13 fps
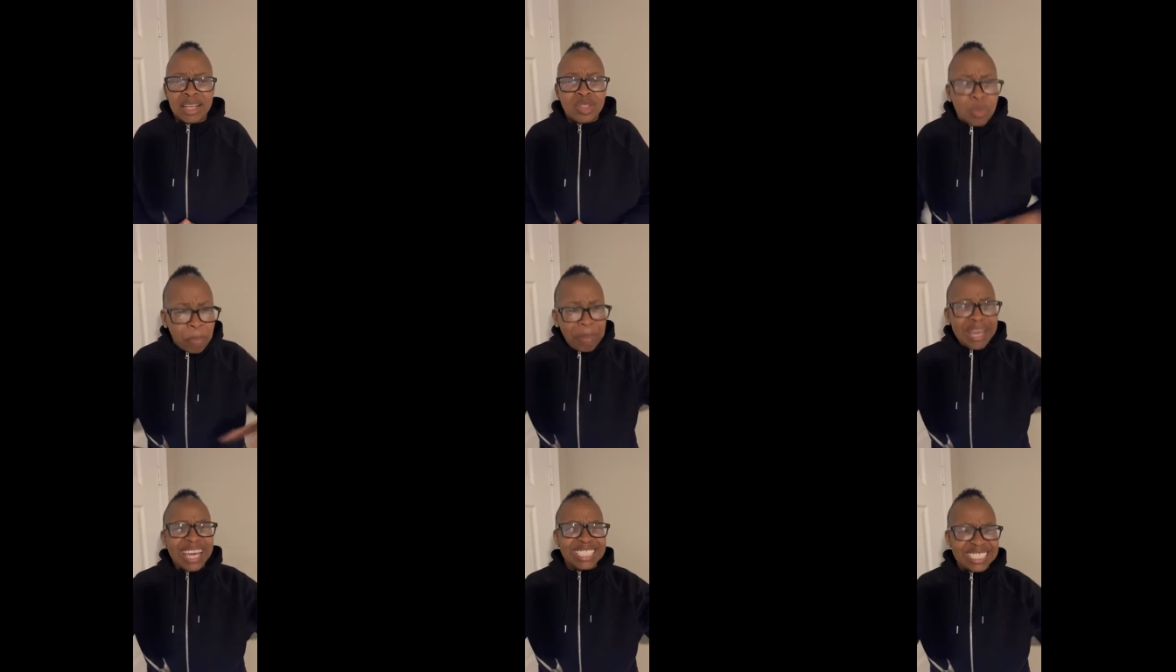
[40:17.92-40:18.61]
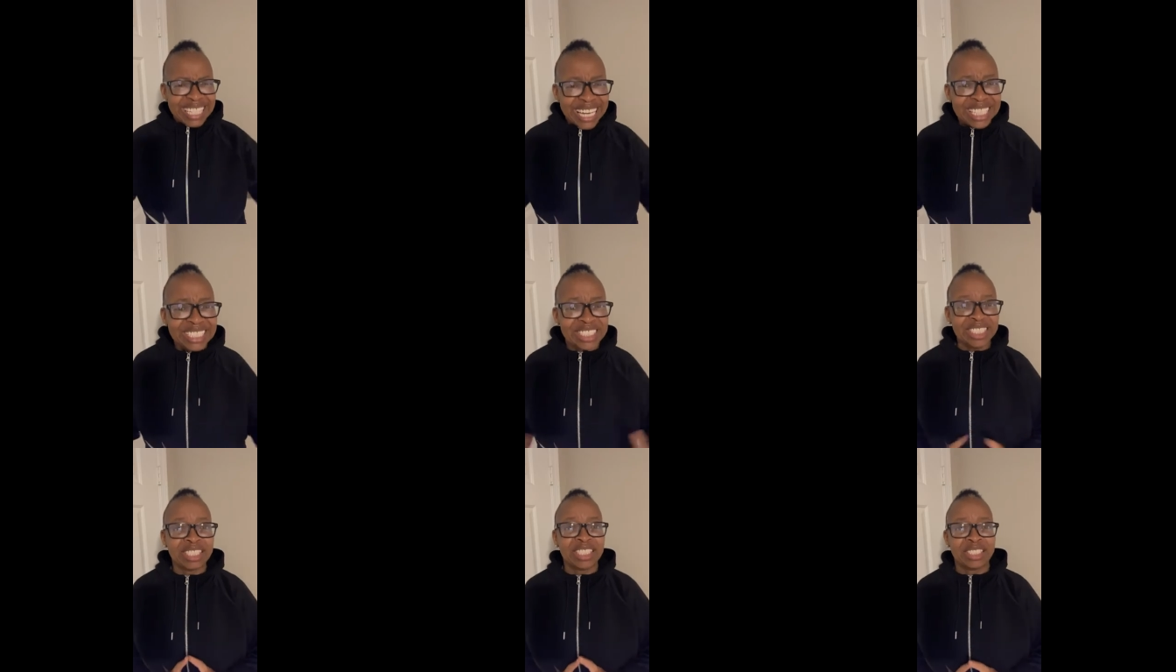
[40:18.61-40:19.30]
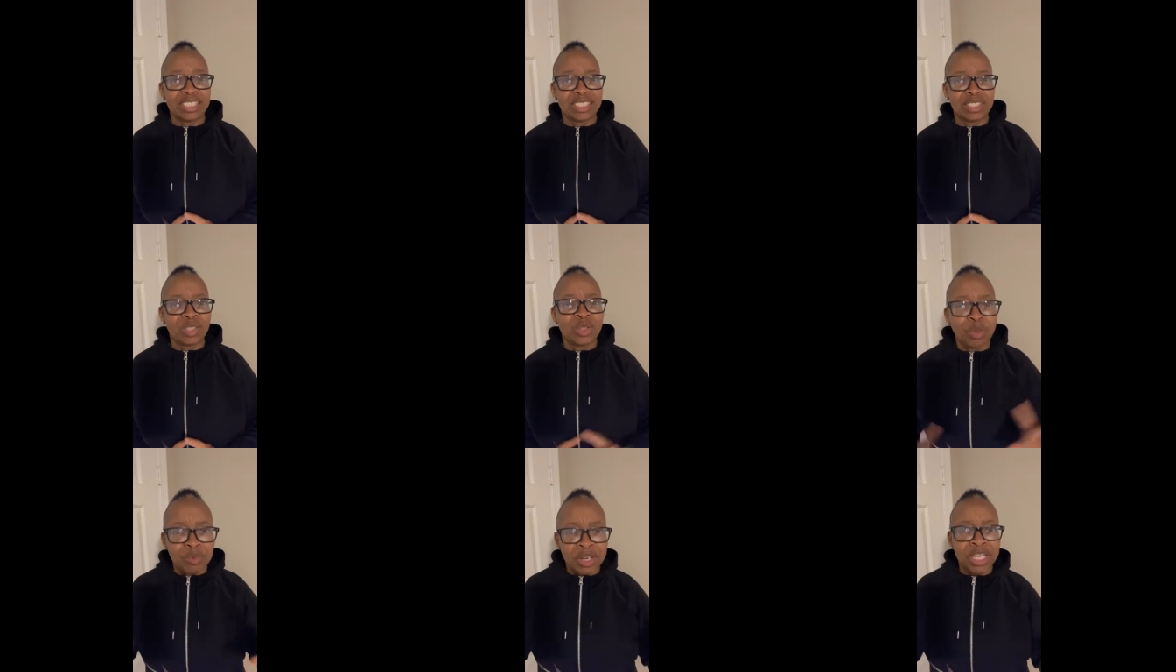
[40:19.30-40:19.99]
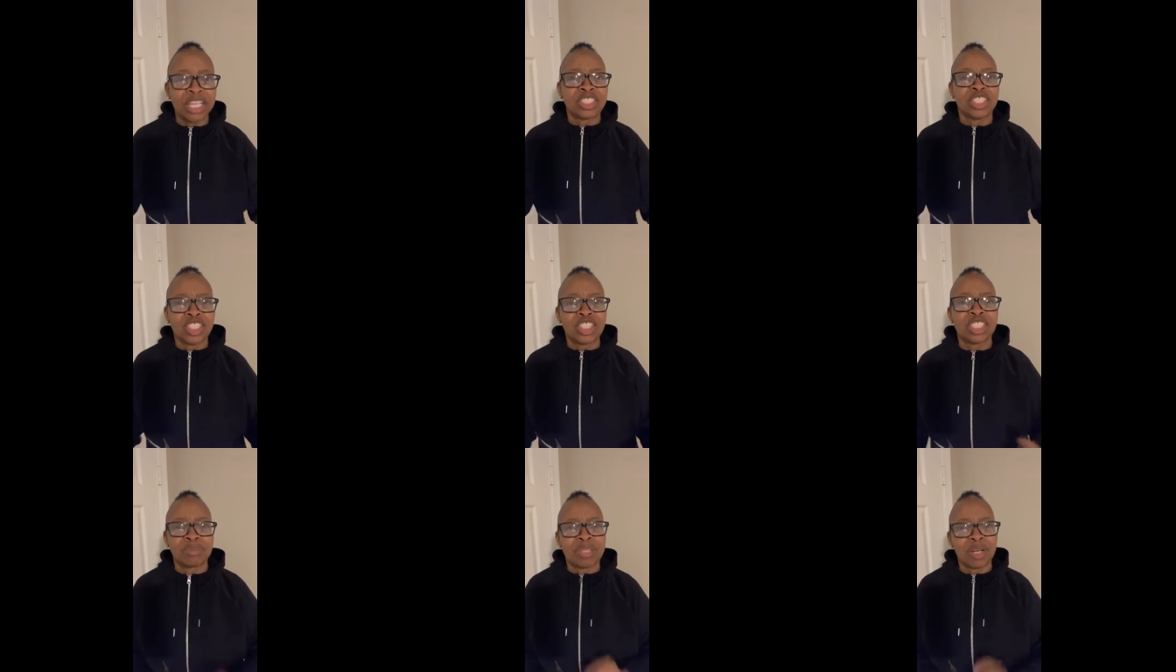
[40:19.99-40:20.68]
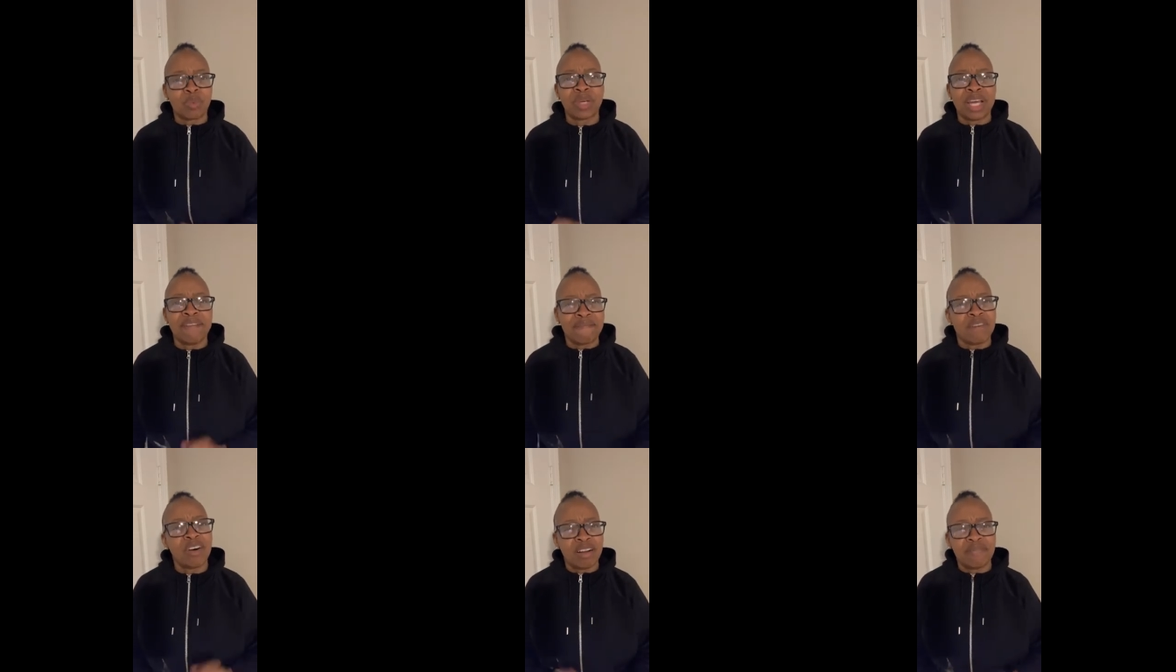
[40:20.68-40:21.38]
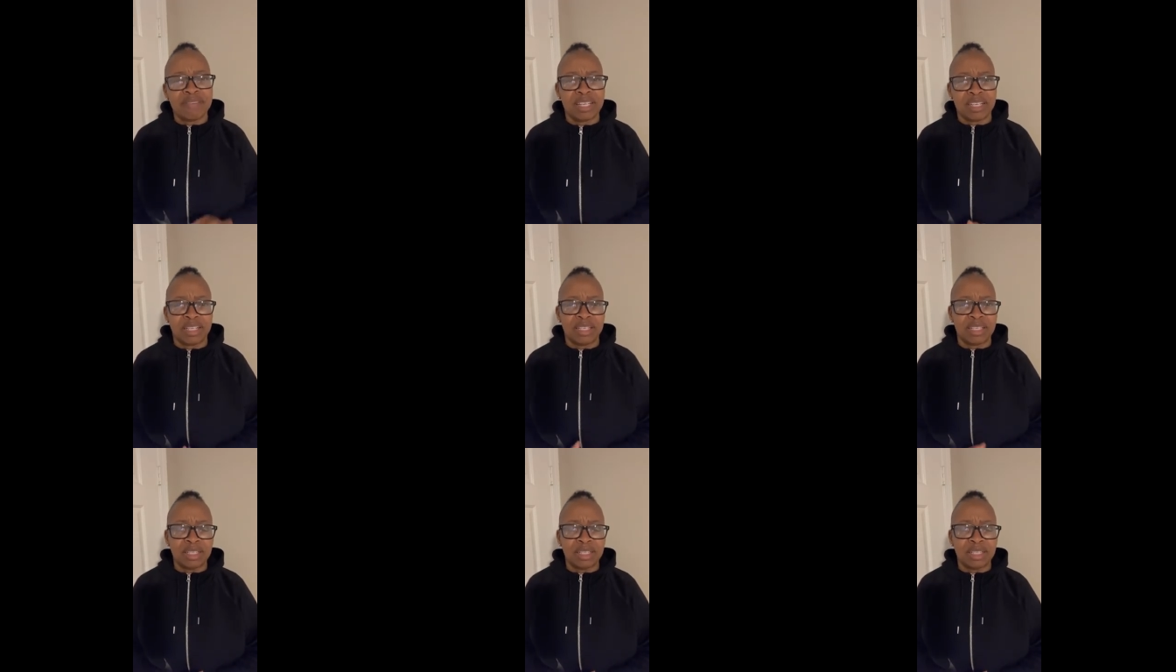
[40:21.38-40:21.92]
To pay attention to the relationships that we are involved in.